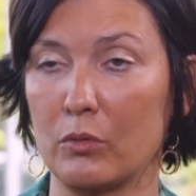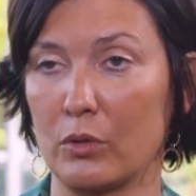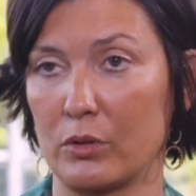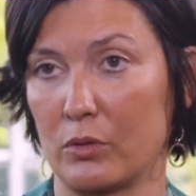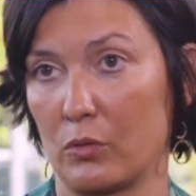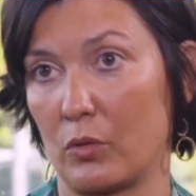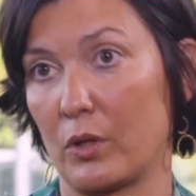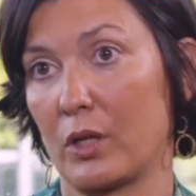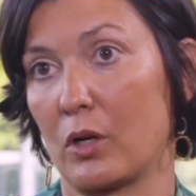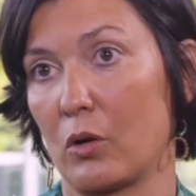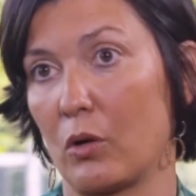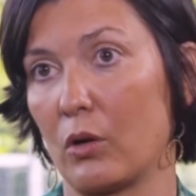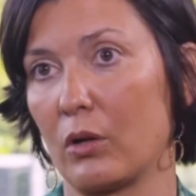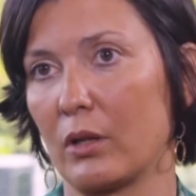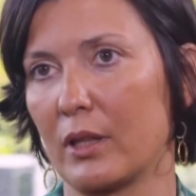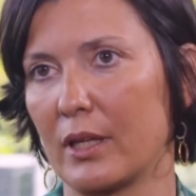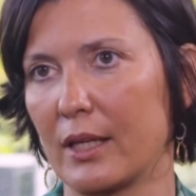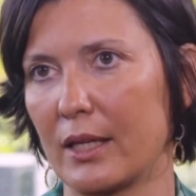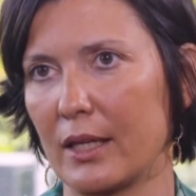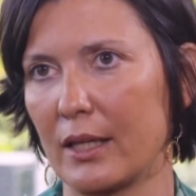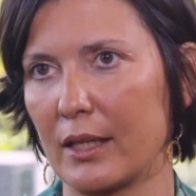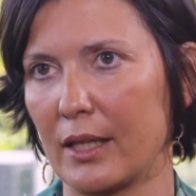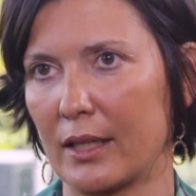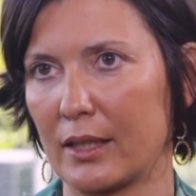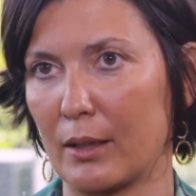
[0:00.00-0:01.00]
what we call
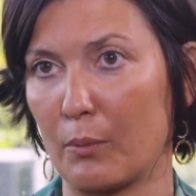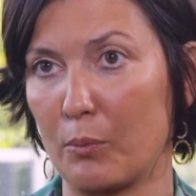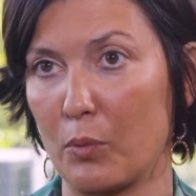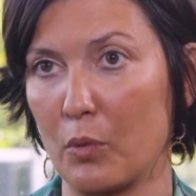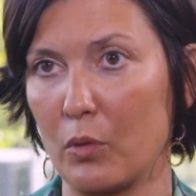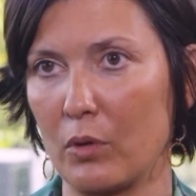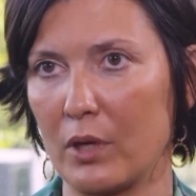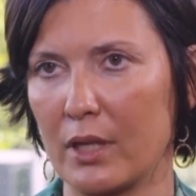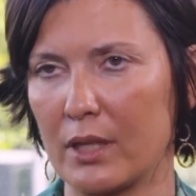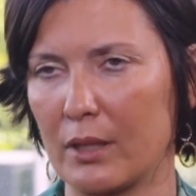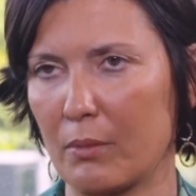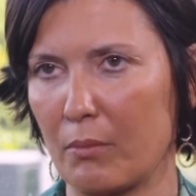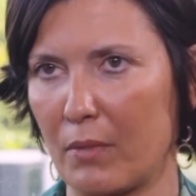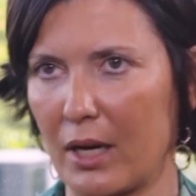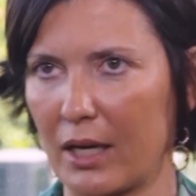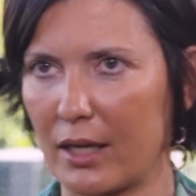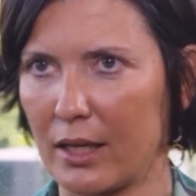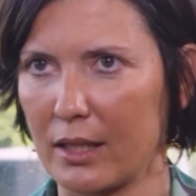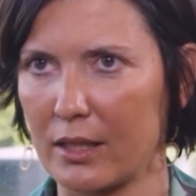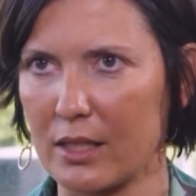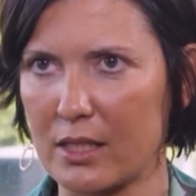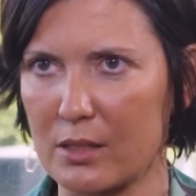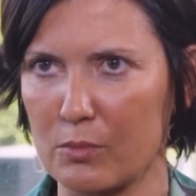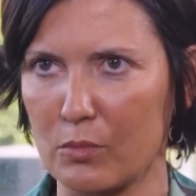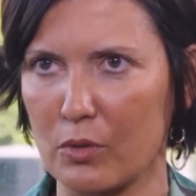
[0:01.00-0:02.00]
the data pool in the
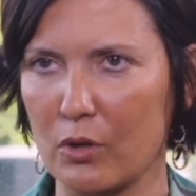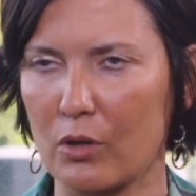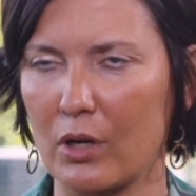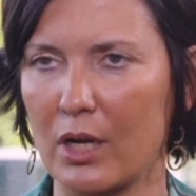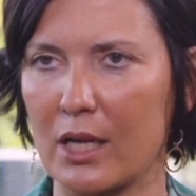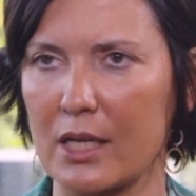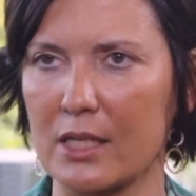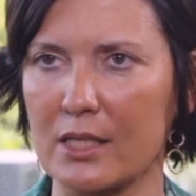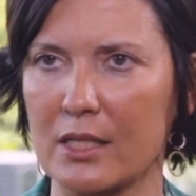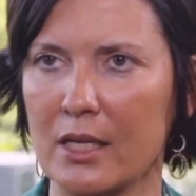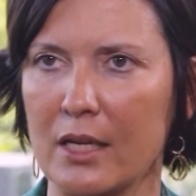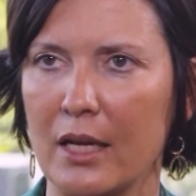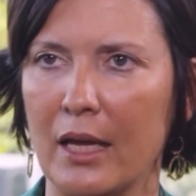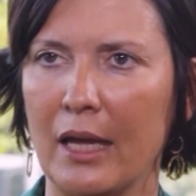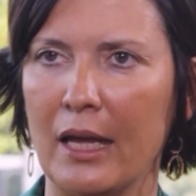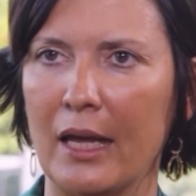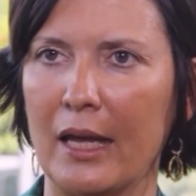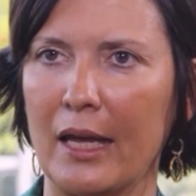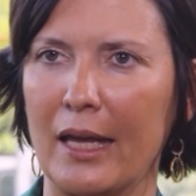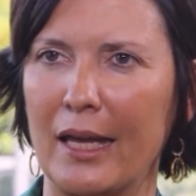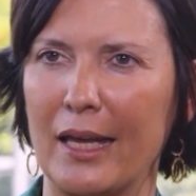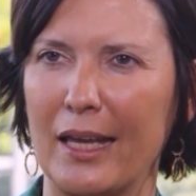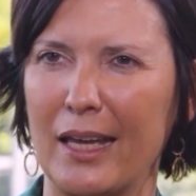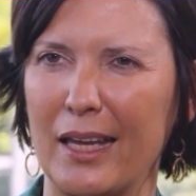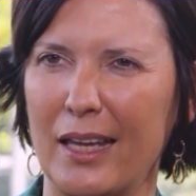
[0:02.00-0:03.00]
market is more or less
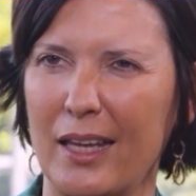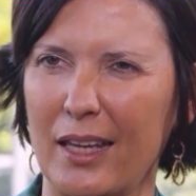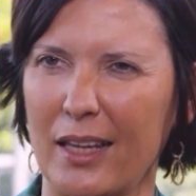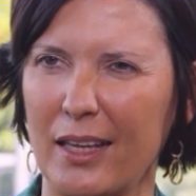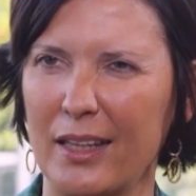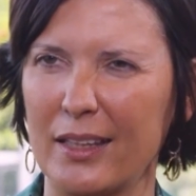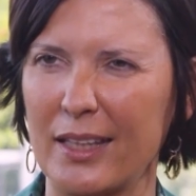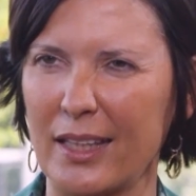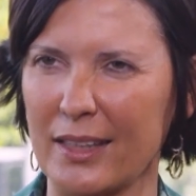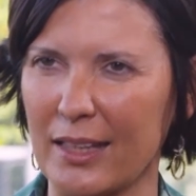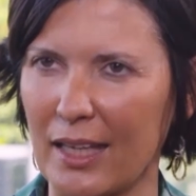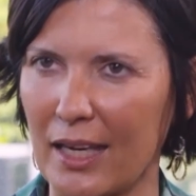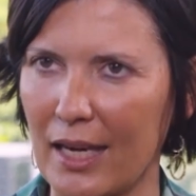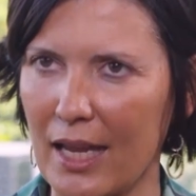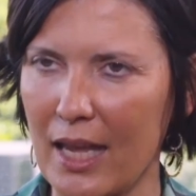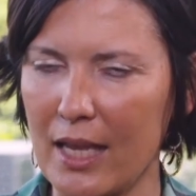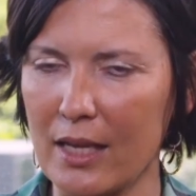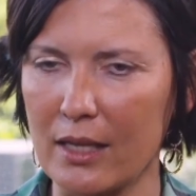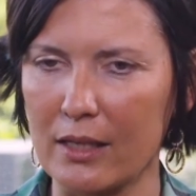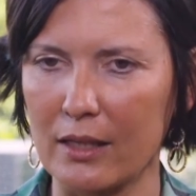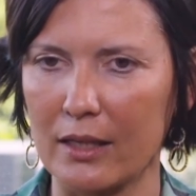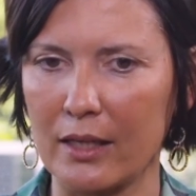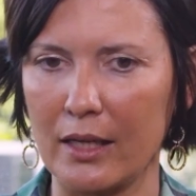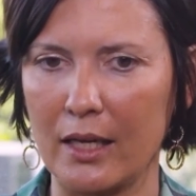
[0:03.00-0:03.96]
data lake.